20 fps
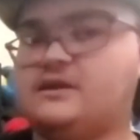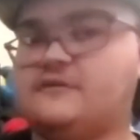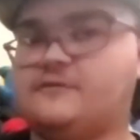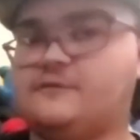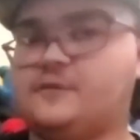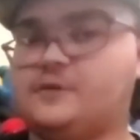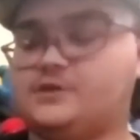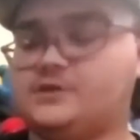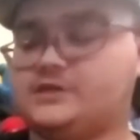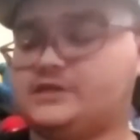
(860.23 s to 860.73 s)

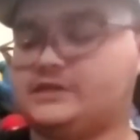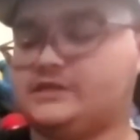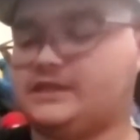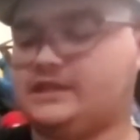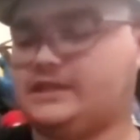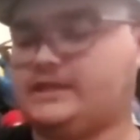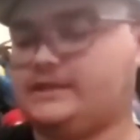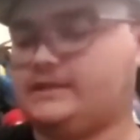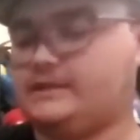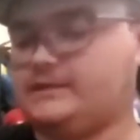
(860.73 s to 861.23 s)

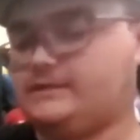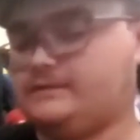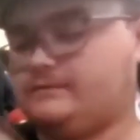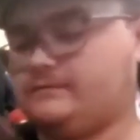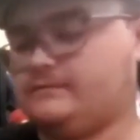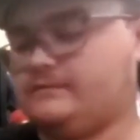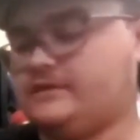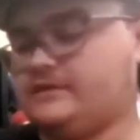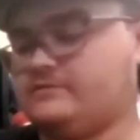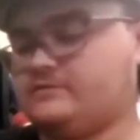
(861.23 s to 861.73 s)
unfortunately
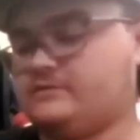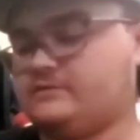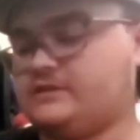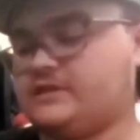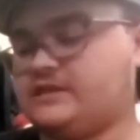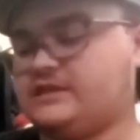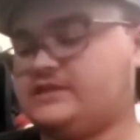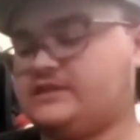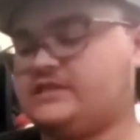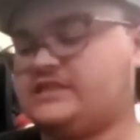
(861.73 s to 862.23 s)
with this one
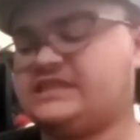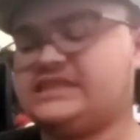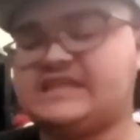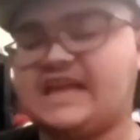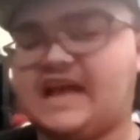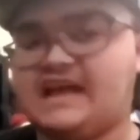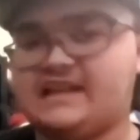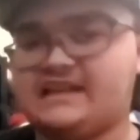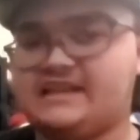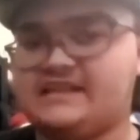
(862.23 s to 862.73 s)
they
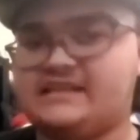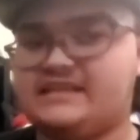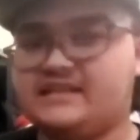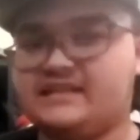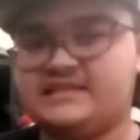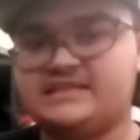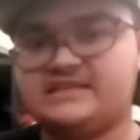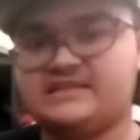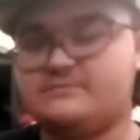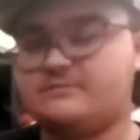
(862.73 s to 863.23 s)
stack the
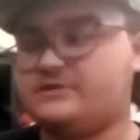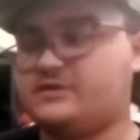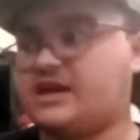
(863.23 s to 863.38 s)
discs,